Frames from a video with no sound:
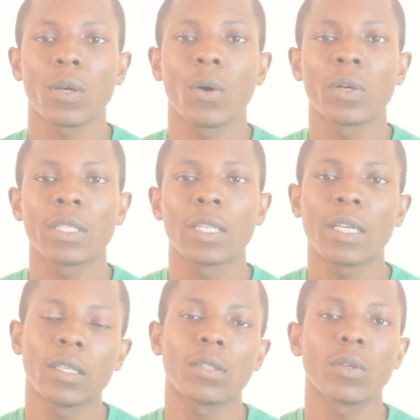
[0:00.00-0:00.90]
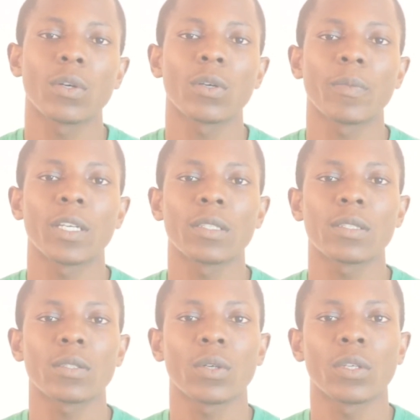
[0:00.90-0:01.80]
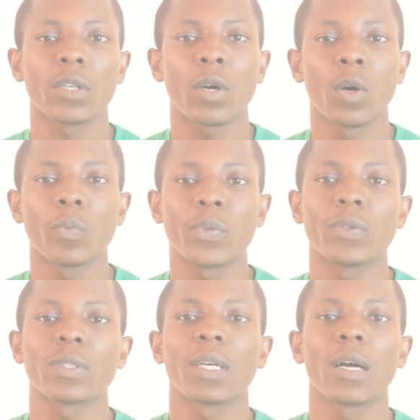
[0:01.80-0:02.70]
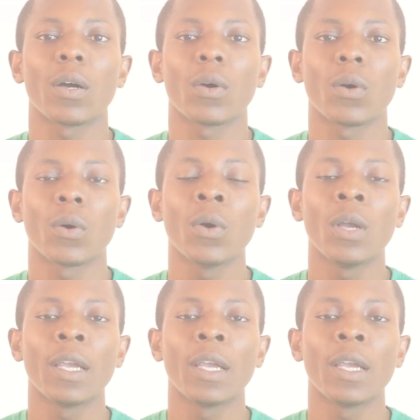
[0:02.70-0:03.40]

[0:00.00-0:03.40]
on any document on your computer or